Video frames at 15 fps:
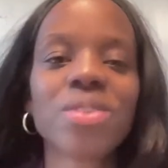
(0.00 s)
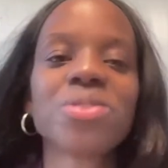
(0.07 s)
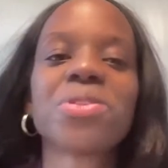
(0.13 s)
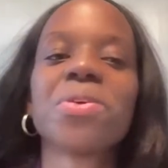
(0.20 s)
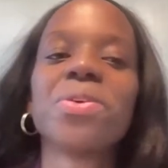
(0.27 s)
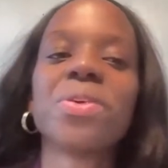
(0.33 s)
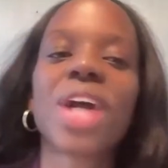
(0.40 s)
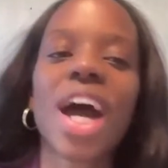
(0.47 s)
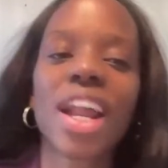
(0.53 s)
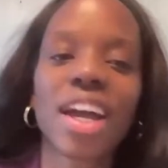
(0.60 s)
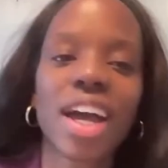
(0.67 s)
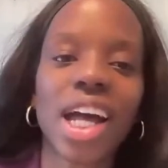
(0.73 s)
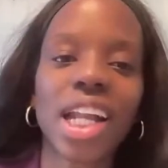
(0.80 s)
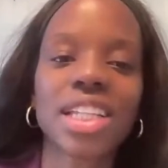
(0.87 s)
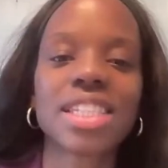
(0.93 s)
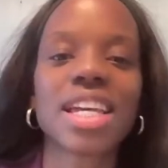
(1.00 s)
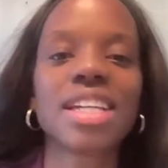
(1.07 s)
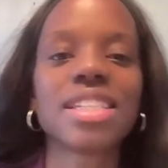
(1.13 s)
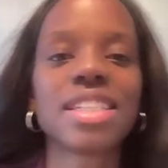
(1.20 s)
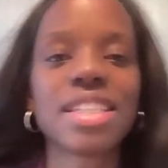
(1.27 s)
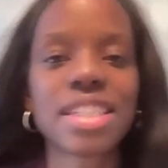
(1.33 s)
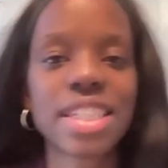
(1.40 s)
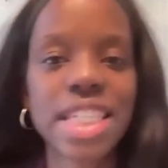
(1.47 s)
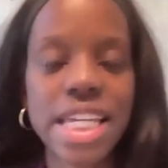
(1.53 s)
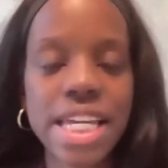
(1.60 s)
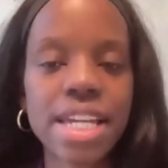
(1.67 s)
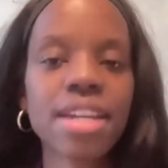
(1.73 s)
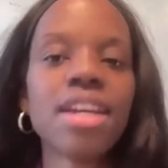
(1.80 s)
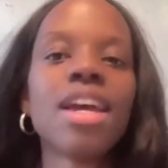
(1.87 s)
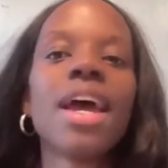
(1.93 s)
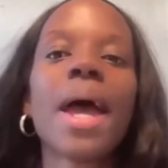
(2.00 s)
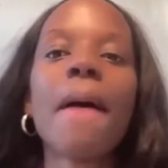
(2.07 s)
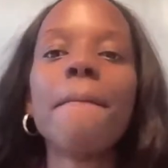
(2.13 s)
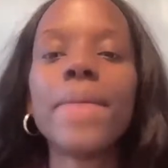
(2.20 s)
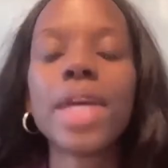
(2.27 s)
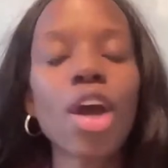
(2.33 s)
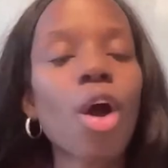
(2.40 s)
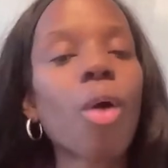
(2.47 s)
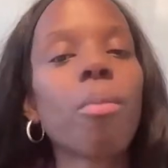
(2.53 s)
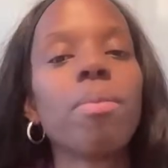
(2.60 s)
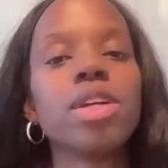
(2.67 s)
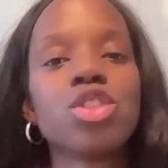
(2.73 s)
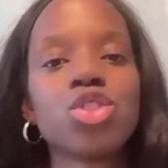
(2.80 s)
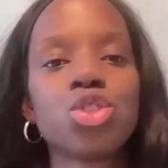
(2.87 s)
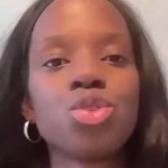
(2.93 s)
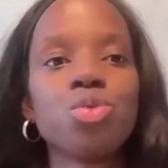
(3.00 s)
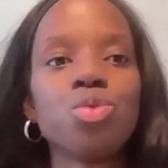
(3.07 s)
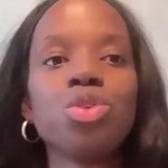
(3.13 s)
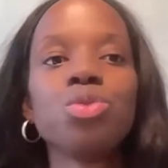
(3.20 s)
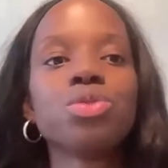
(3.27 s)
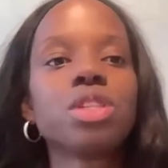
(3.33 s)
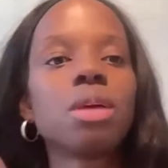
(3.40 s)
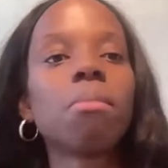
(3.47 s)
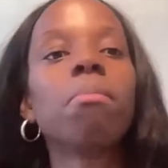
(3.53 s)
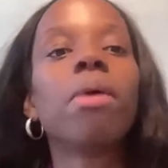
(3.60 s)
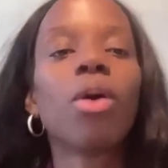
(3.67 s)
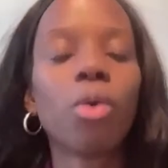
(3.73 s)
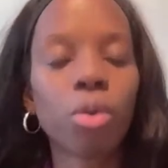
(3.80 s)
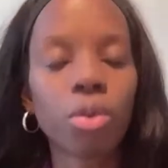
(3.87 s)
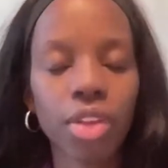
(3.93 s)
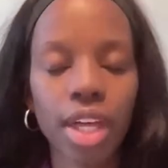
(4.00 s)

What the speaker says: So you got to kind of test and see and be open to using both,